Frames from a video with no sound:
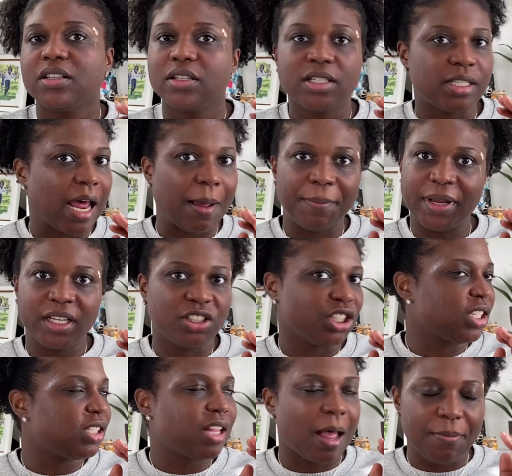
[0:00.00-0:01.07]
Stop it.
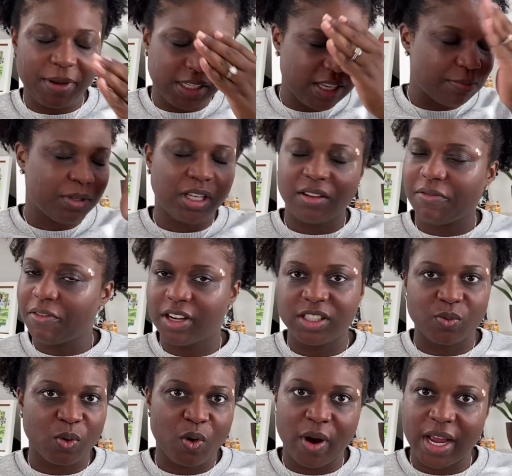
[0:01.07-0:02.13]
Just stop accepting the friend
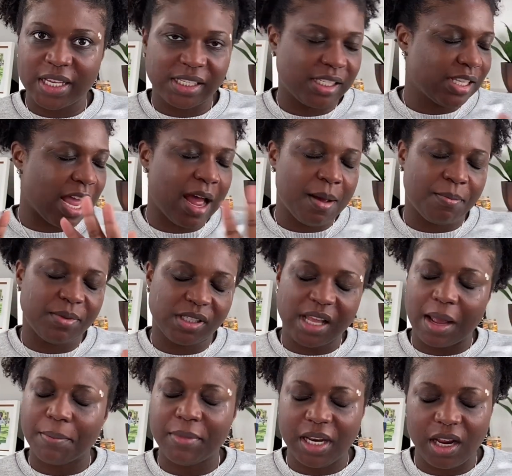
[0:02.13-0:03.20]
request.
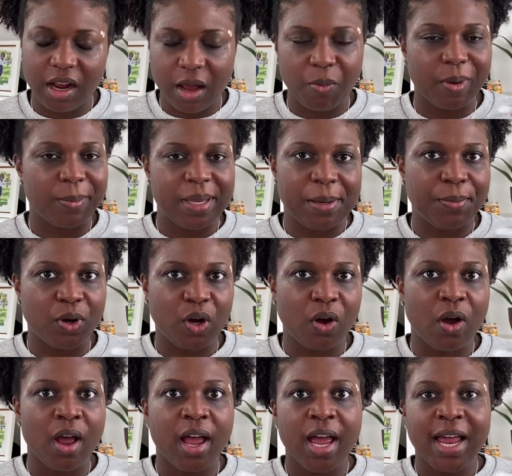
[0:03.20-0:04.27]
Stop meeting up with
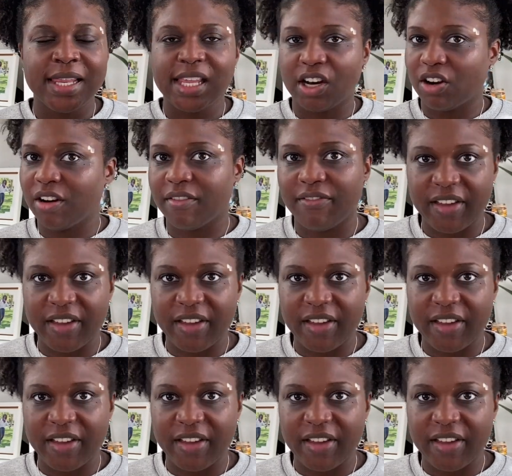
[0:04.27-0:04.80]
people that are on